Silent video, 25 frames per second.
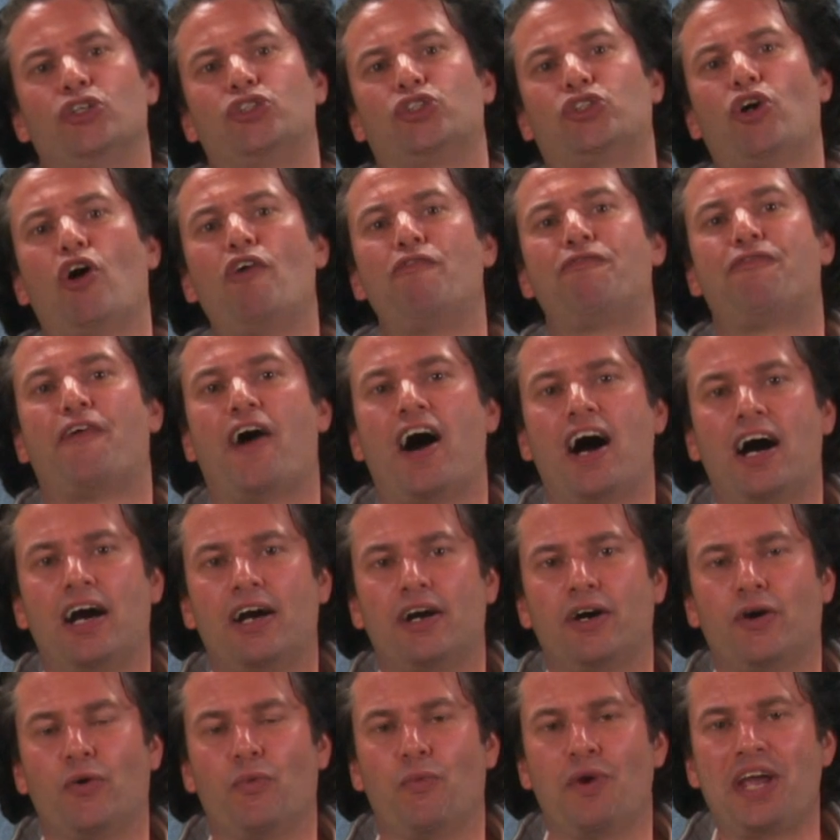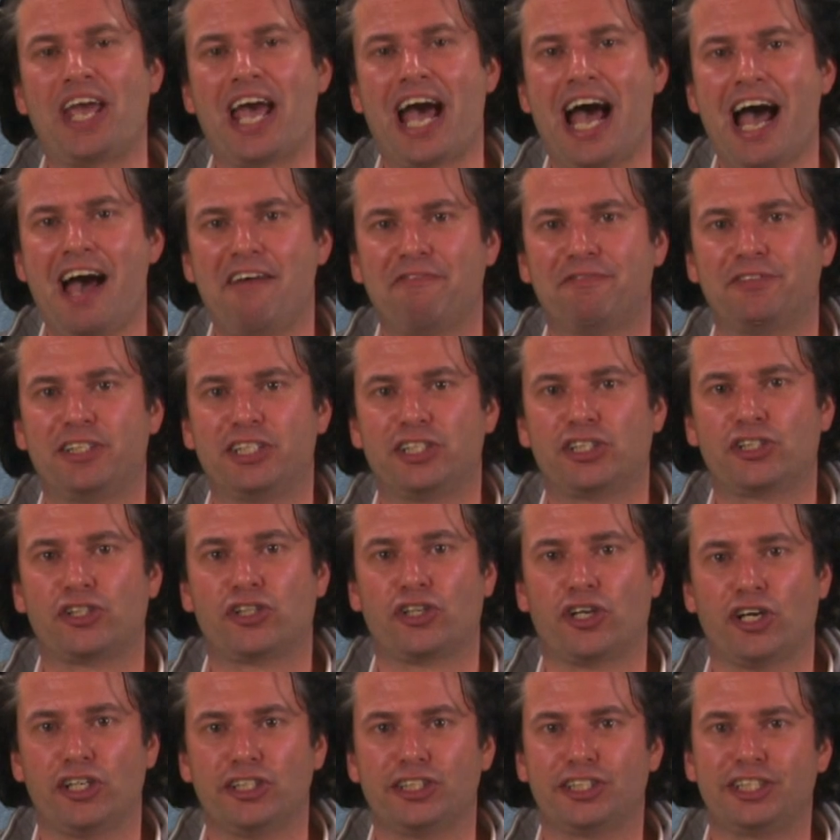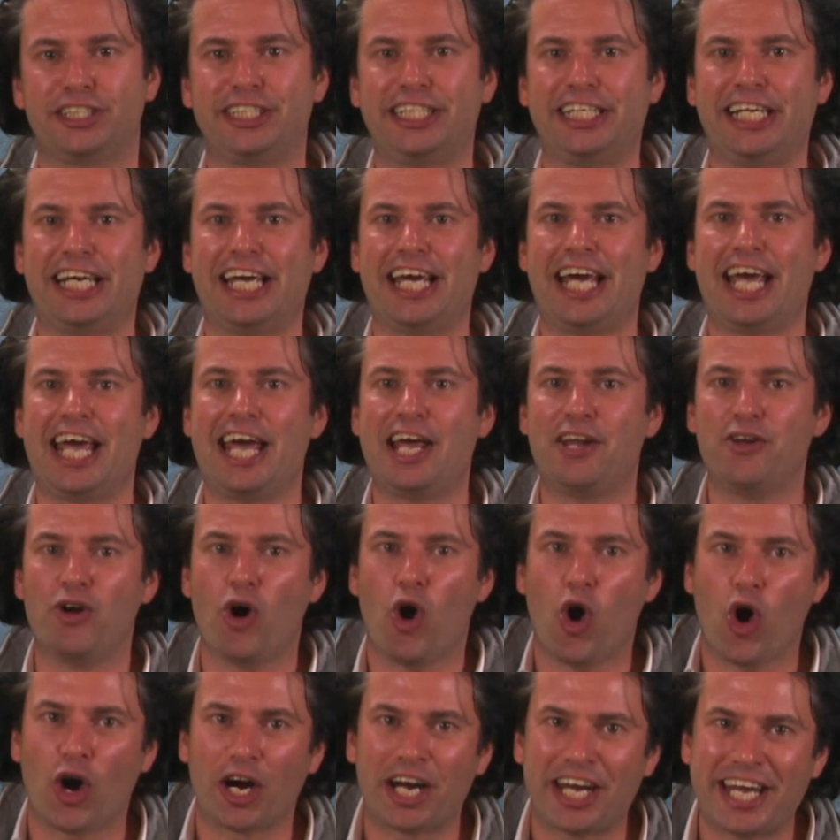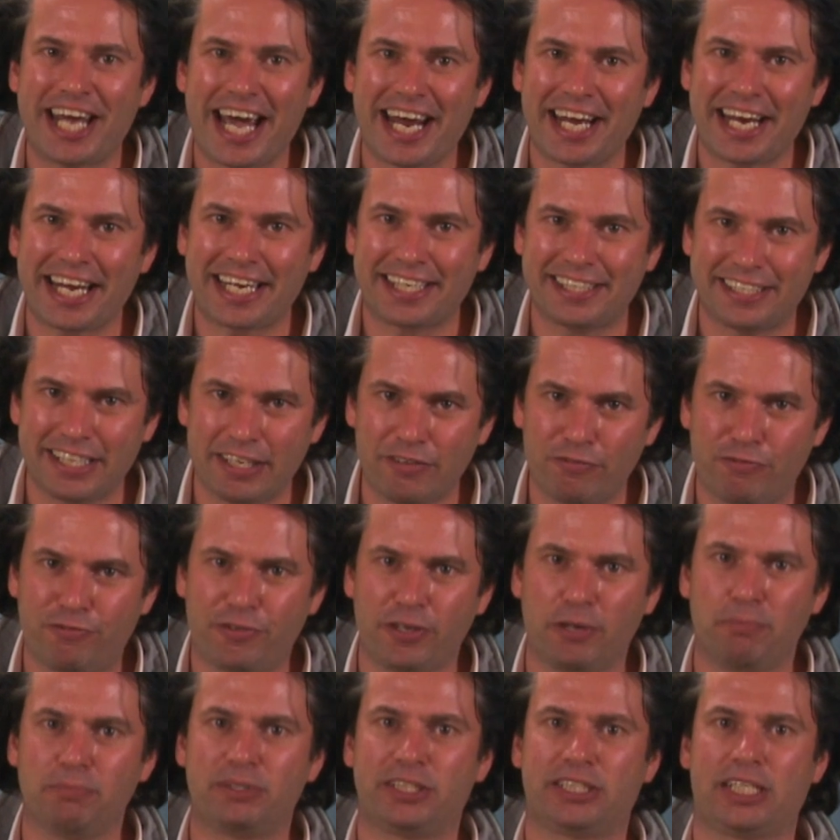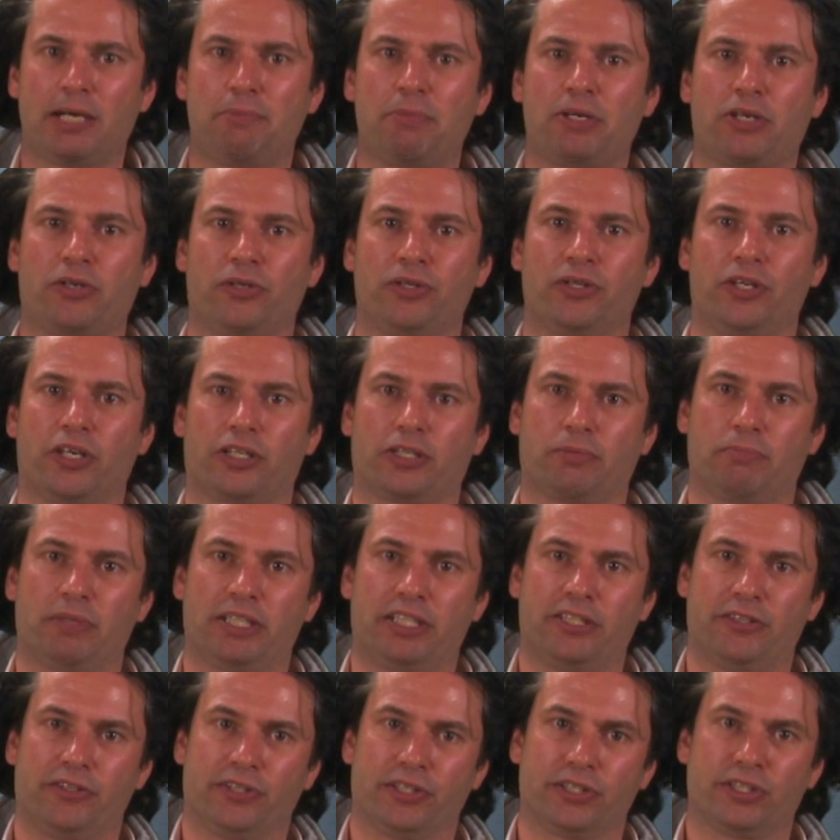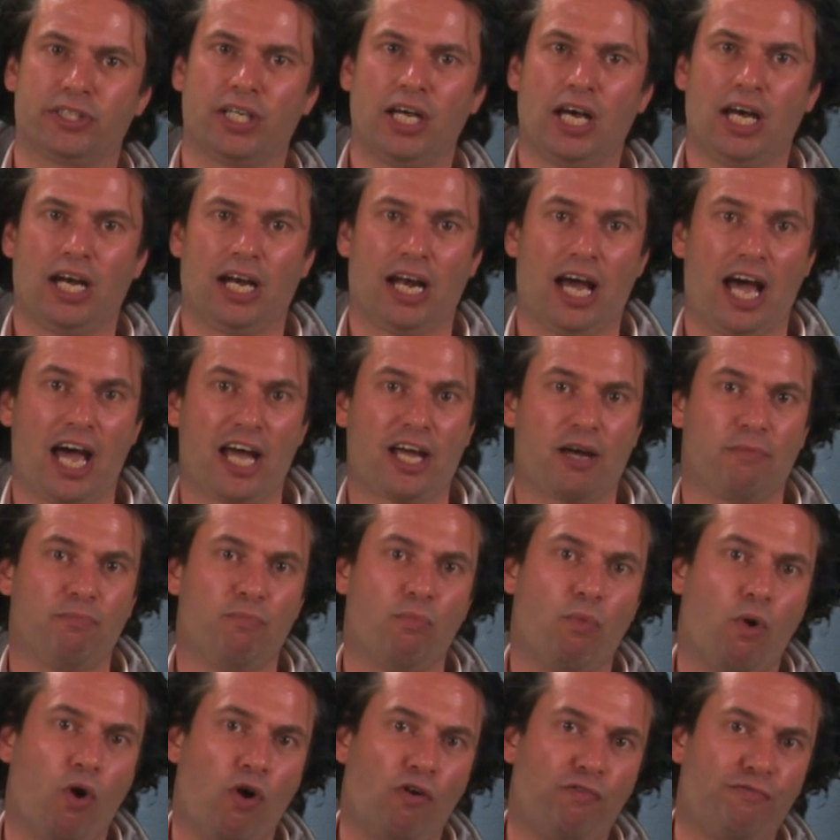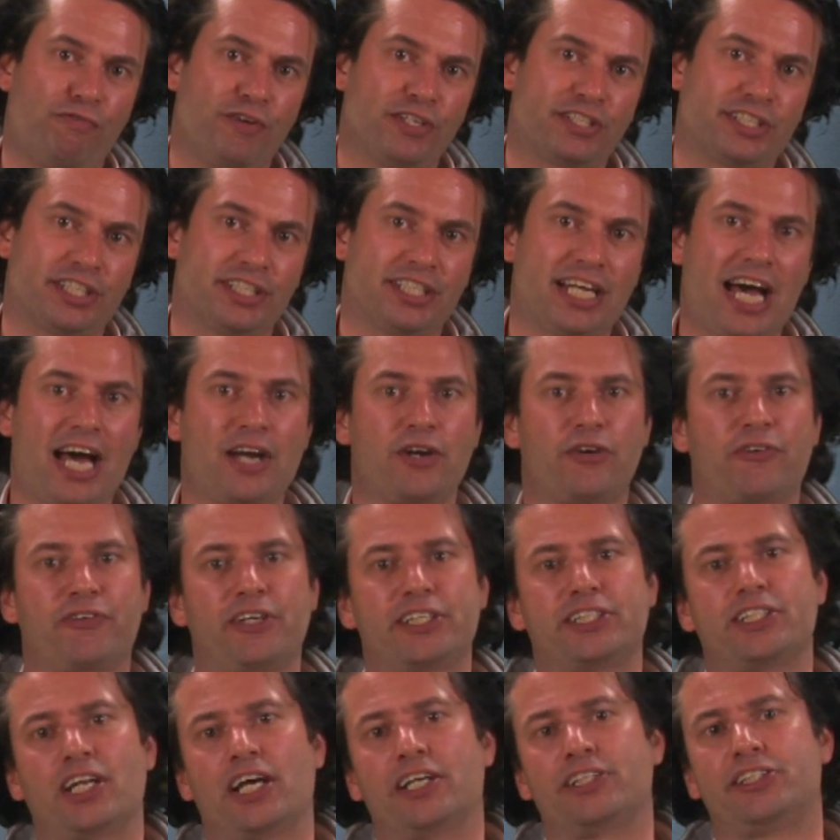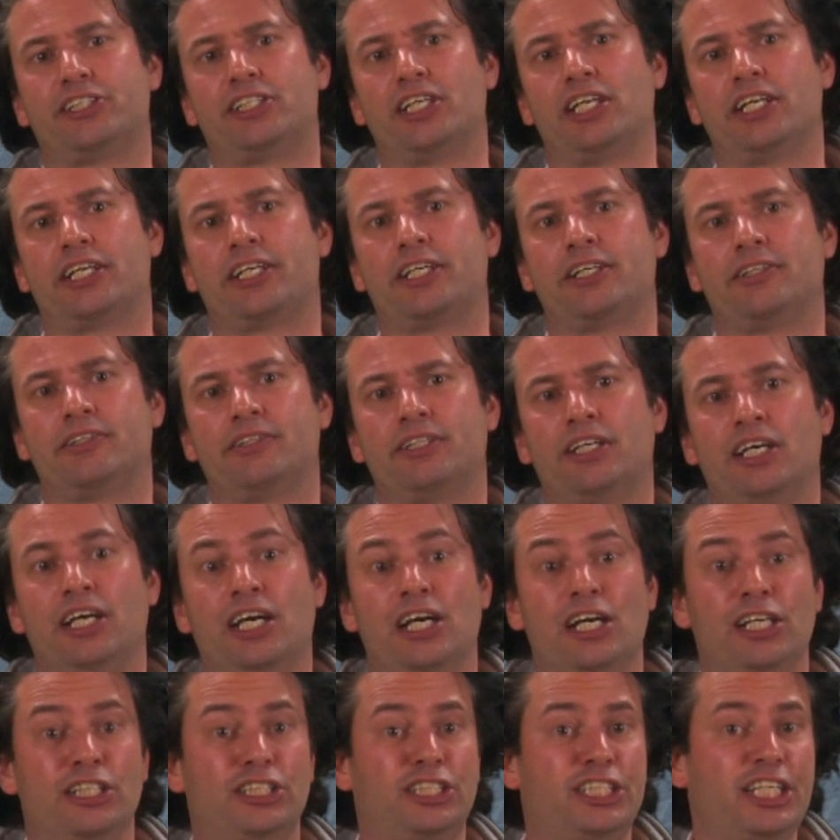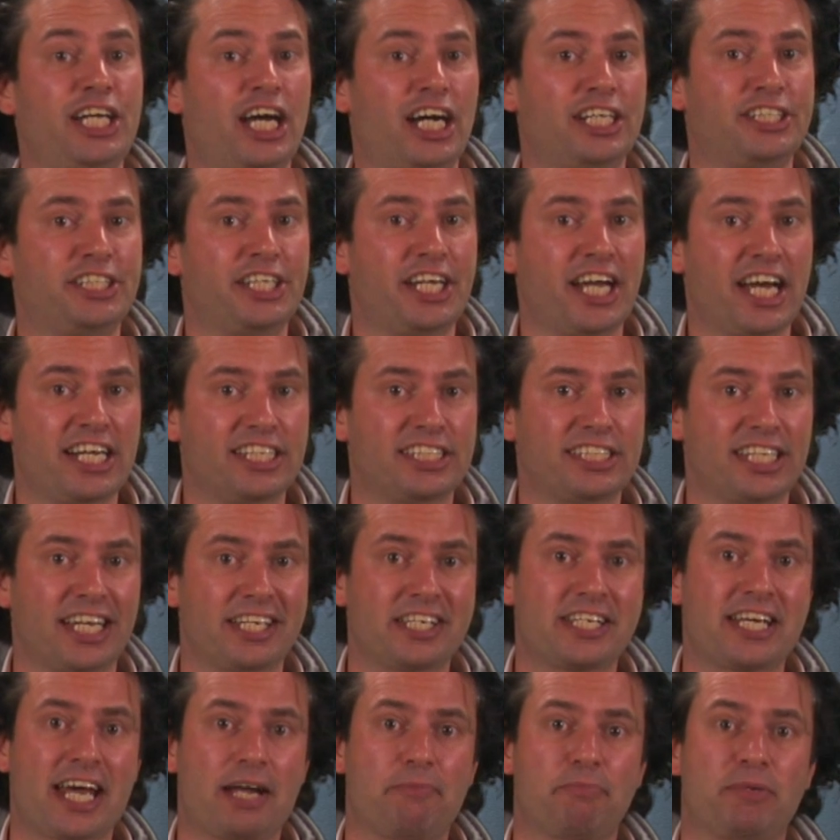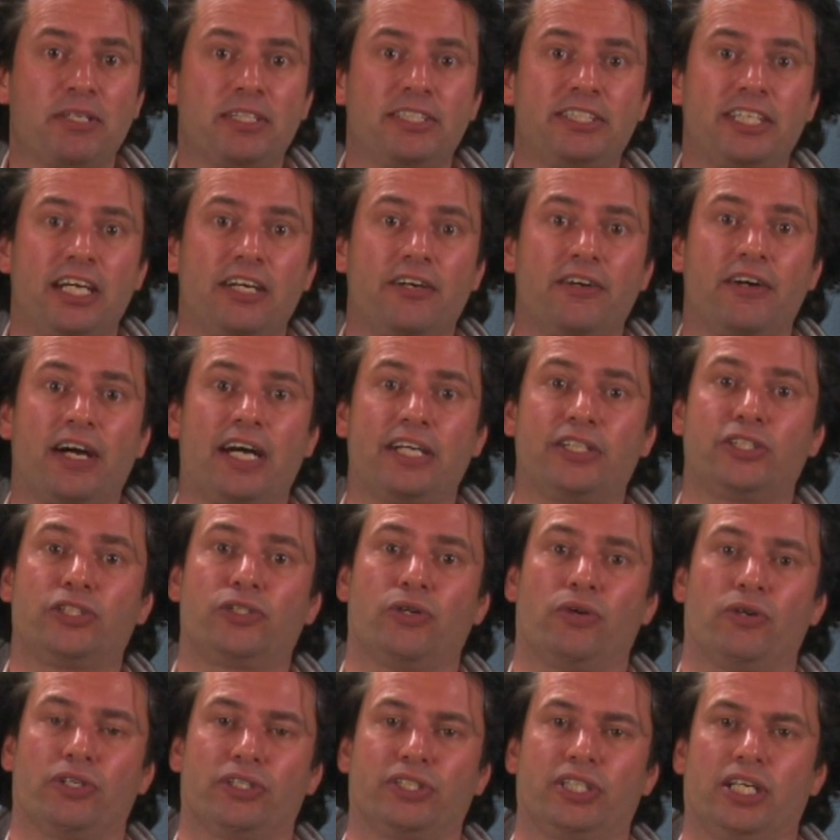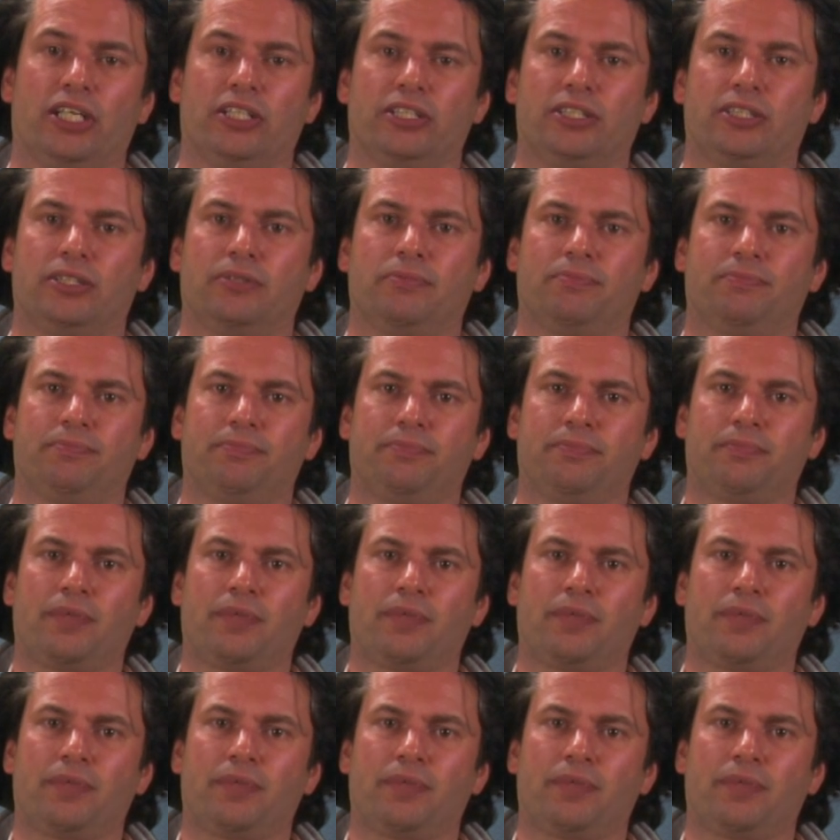So far we have discussed the inorganic thin film semiconductor materials like amorphous and nanocrystalline silicon, CIGS and cadmium telluride solar cells.